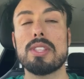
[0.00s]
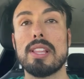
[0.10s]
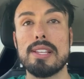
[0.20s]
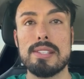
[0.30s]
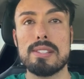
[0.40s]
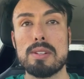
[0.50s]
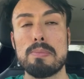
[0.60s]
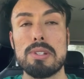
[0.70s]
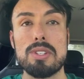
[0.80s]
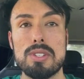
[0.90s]
the laser
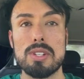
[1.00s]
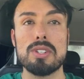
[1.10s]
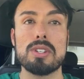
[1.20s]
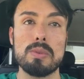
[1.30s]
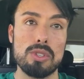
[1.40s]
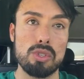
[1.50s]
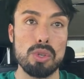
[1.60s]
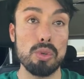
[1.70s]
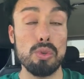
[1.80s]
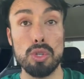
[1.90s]
procedure, was
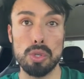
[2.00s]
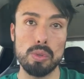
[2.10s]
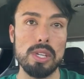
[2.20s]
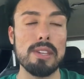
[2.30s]
too new,